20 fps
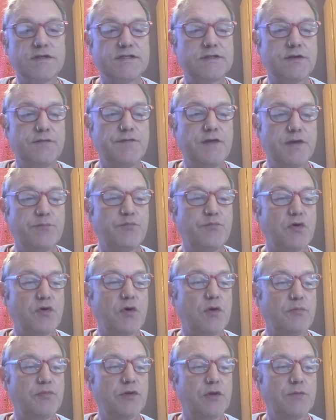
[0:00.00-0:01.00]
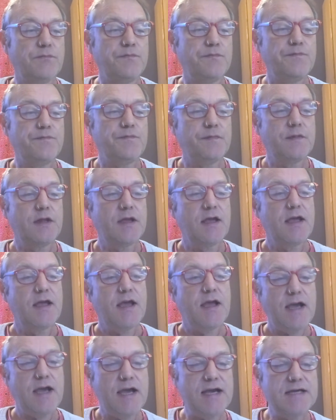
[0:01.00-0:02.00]
of your problem.
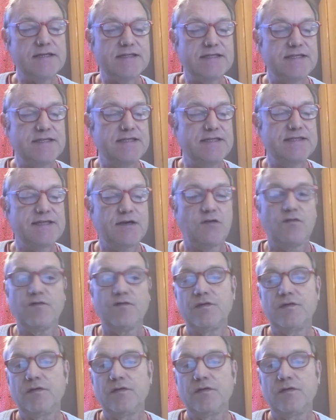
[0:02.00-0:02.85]
Ask yourself,